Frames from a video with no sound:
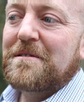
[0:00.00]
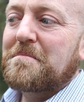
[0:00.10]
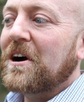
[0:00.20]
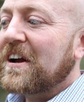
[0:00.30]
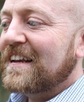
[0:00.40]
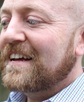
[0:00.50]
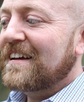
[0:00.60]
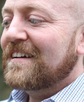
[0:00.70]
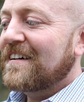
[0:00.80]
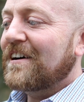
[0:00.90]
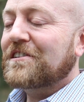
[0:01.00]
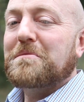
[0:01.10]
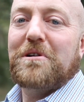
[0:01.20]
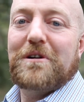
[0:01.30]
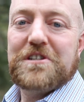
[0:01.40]
marketing,
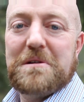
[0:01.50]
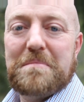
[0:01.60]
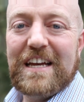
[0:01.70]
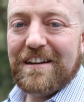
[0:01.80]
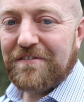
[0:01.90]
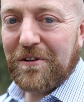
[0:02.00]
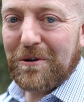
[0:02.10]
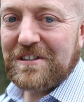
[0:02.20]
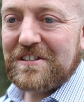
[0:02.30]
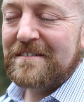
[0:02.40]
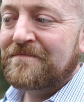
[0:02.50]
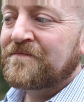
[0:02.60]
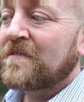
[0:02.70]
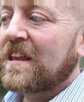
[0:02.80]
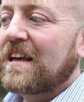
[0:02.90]
entrepreneurship, influence,
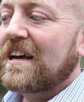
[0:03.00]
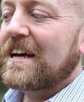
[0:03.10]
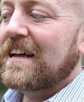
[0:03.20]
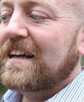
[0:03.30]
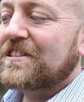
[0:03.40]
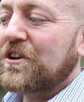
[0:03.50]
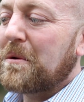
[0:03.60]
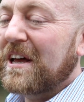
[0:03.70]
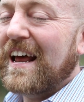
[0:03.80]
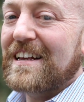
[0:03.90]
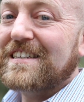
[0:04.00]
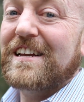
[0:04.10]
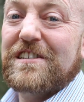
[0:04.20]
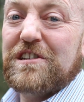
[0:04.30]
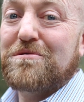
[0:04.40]
uh, and so I'm going to ask
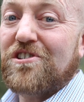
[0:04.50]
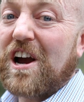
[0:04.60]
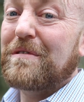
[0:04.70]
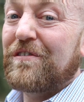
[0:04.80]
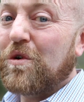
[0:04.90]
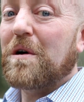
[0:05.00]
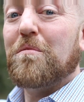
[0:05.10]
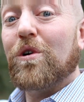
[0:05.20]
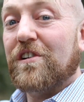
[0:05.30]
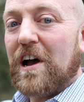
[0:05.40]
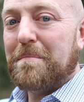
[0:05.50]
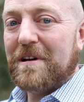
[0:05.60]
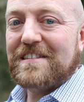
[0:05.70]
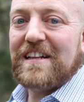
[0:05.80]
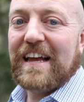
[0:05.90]
you to subscribe if you want more
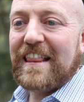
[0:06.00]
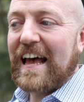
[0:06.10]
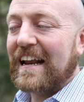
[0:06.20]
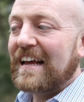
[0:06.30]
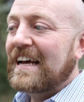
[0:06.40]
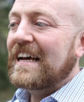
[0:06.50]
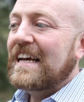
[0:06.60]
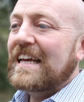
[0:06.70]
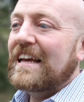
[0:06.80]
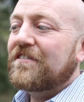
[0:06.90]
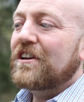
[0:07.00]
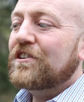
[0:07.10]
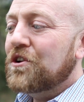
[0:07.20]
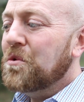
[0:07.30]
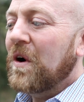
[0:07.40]
topics like that. If you
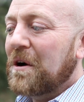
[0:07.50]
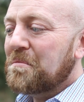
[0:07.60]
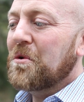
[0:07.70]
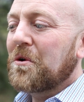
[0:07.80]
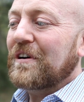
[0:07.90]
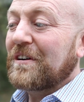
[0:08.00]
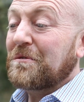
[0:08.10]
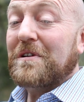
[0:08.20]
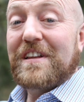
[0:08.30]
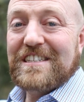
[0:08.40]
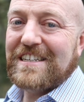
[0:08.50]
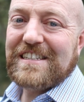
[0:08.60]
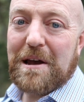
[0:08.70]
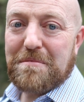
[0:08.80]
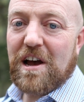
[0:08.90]
do want more religion
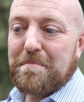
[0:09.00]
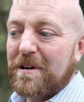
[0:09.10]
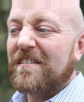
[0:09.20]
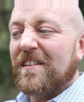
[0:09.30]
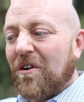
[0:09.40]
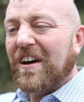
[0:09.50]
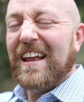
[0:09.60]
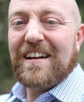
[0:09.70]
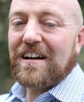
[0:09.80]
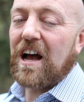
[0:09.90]
type topics, go ahead and